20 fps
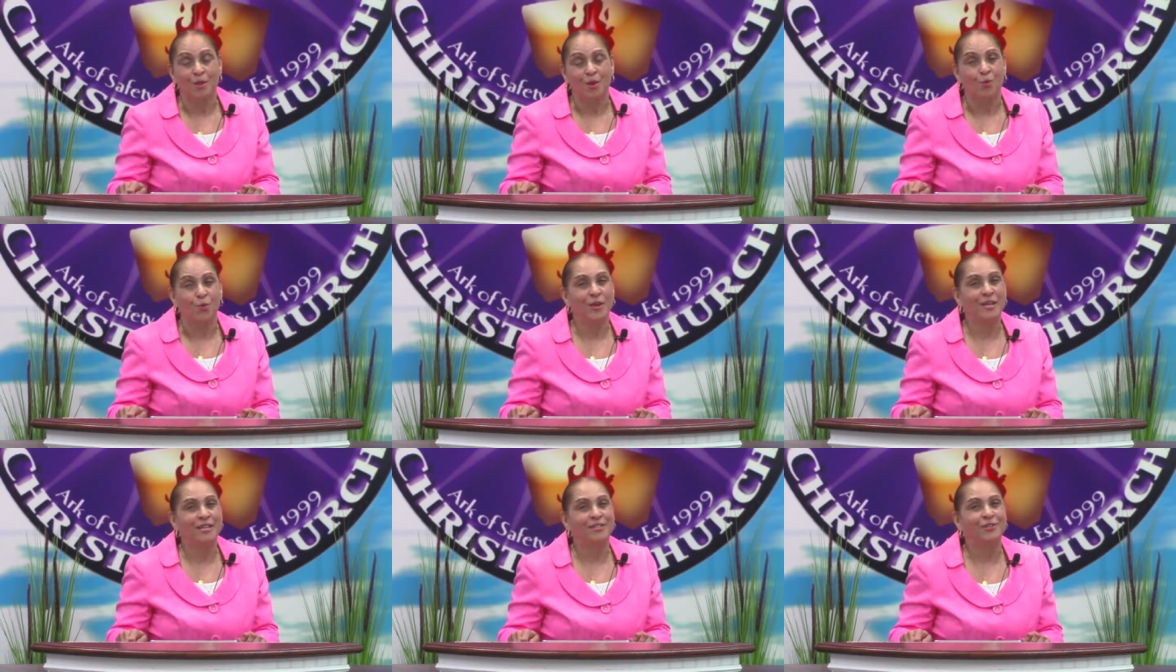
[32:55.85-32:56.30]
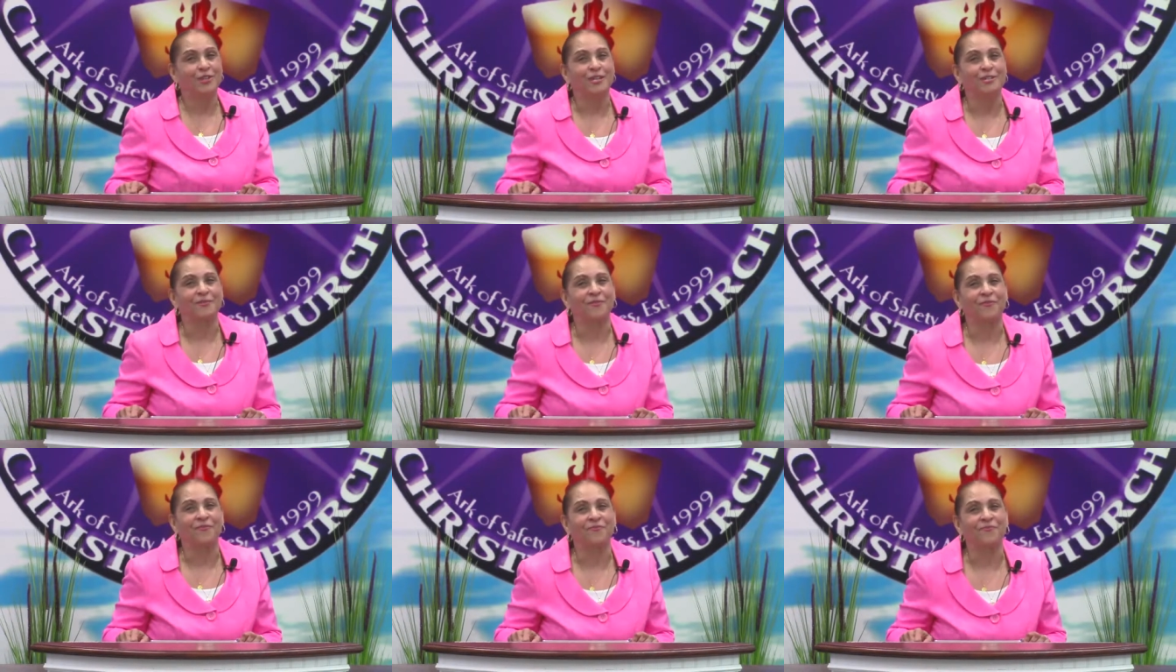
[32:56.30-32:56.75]
We
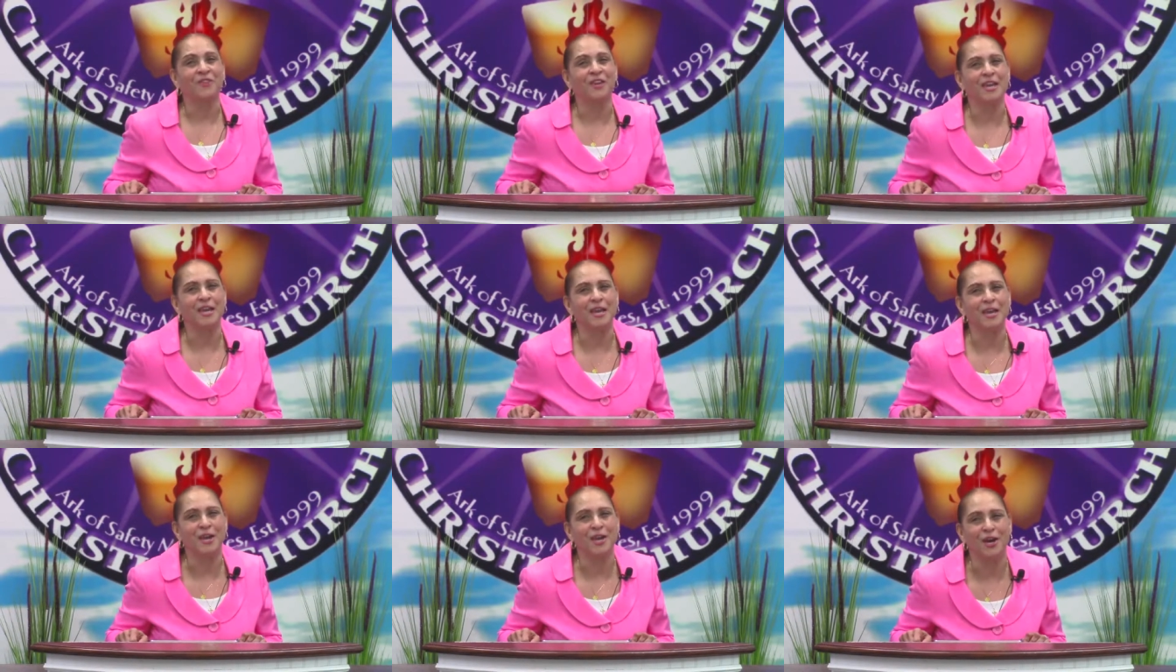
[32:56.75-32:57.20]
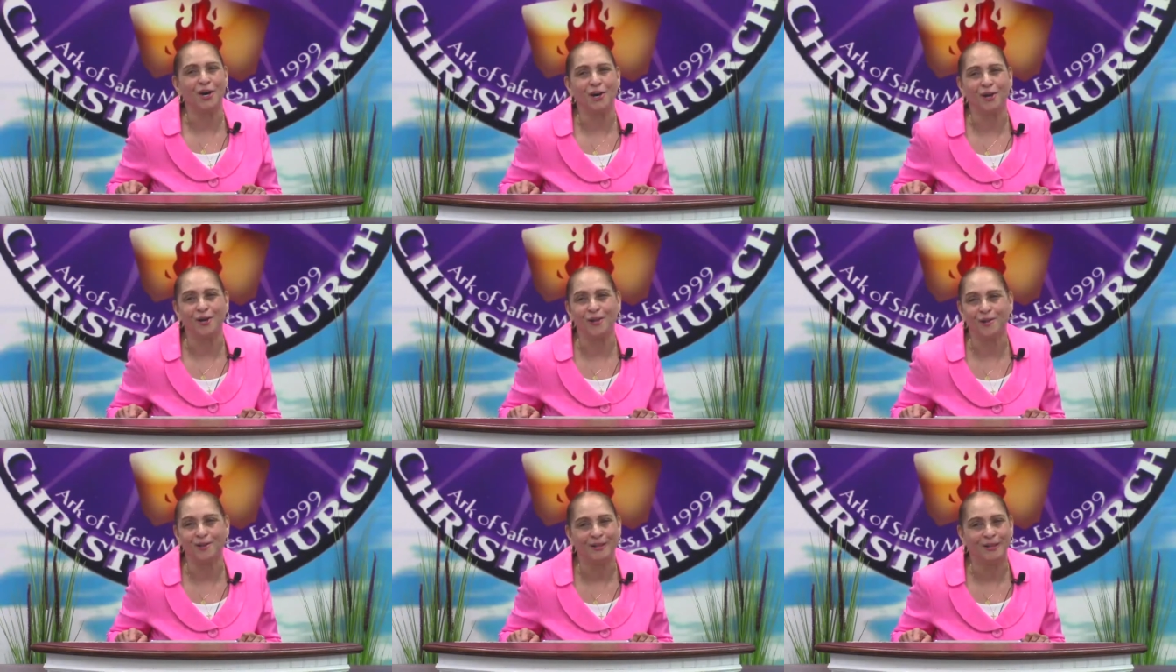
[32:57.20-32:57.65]
just
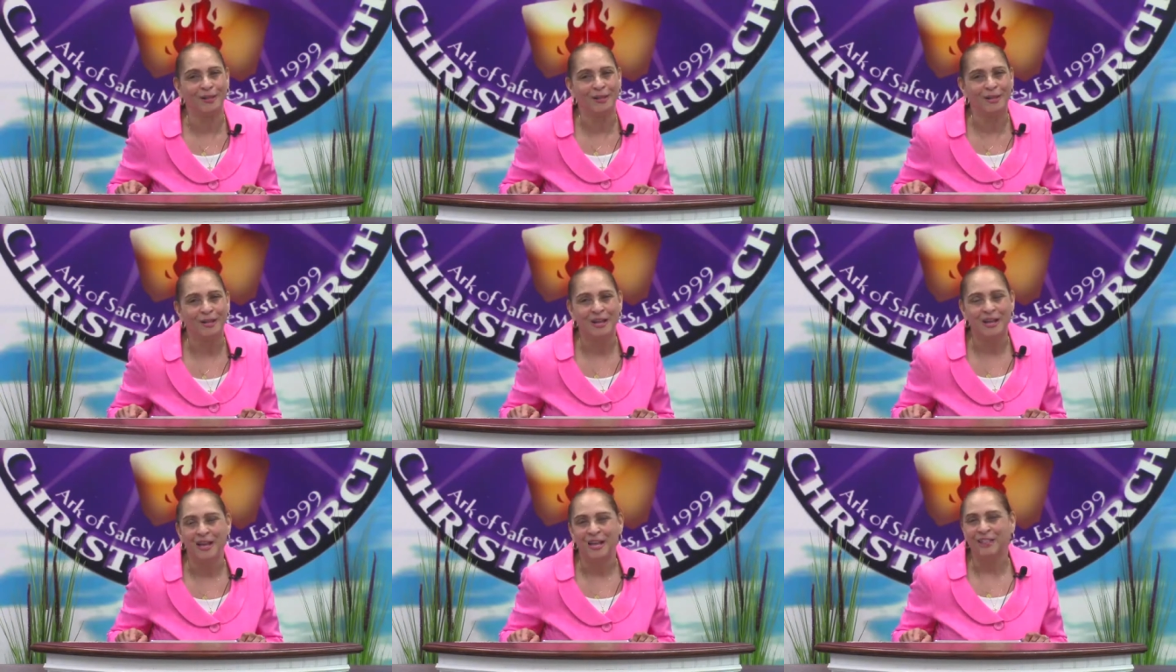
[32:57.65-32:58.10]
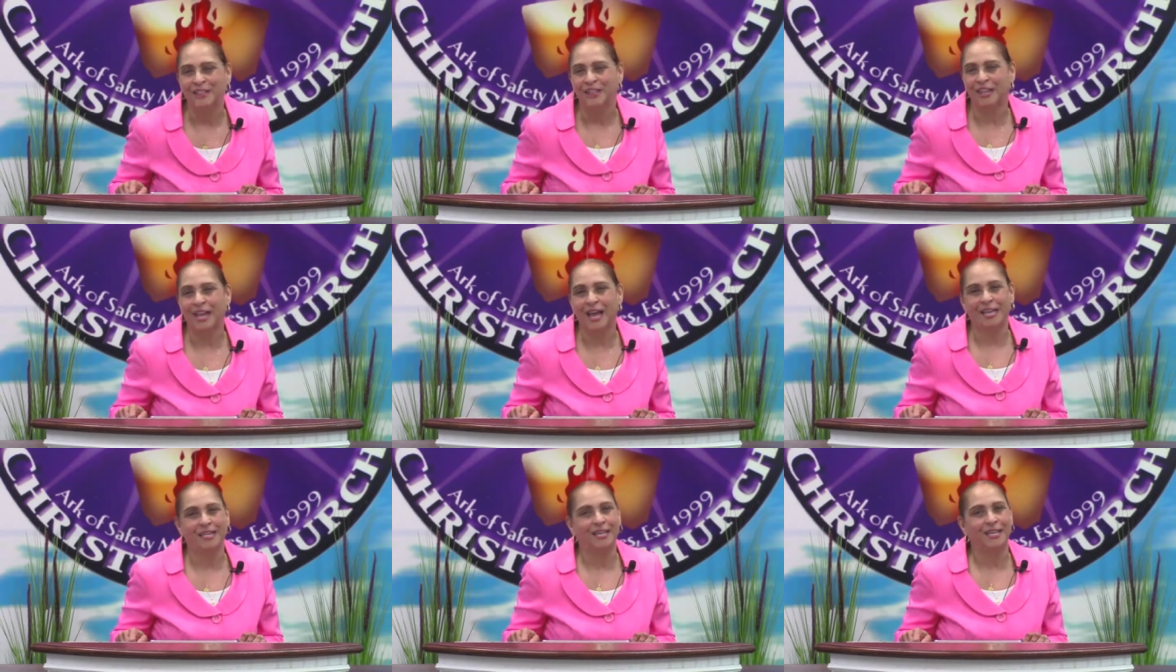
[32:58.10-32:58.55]
feel
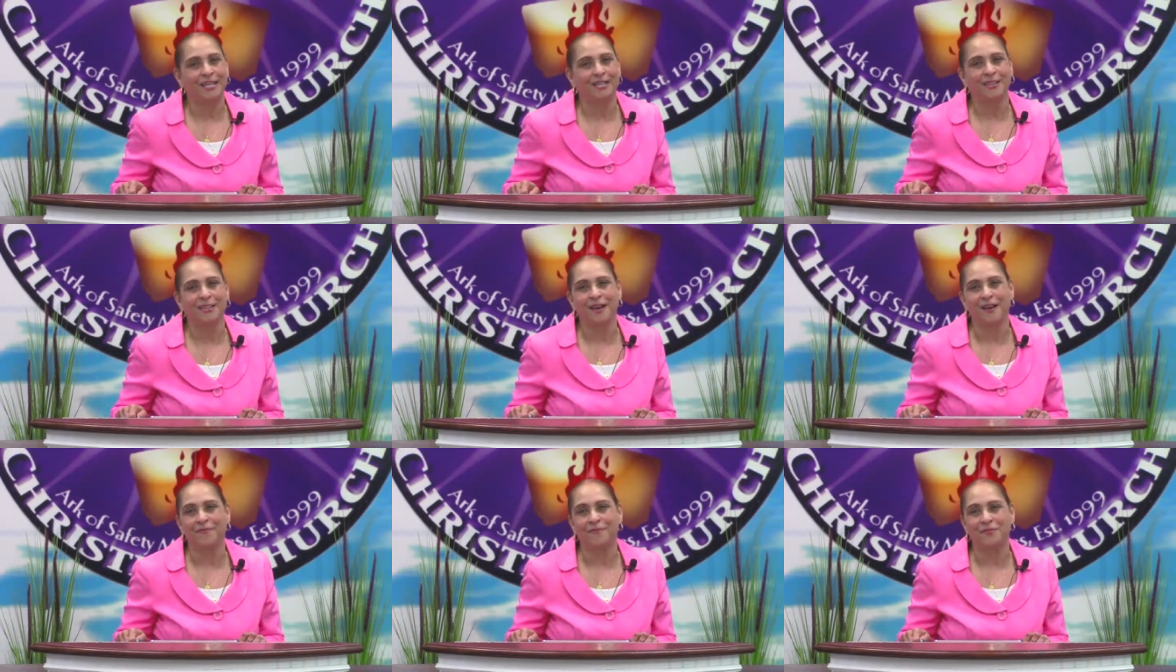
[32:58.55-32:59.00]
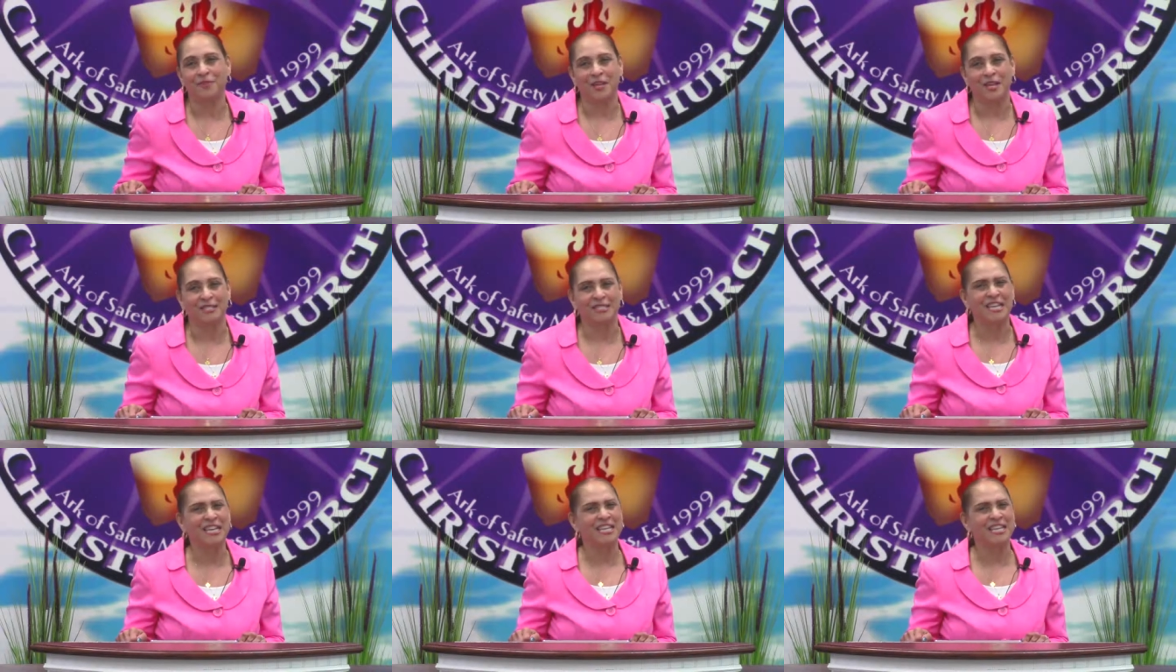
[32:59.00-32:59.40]
like He left us.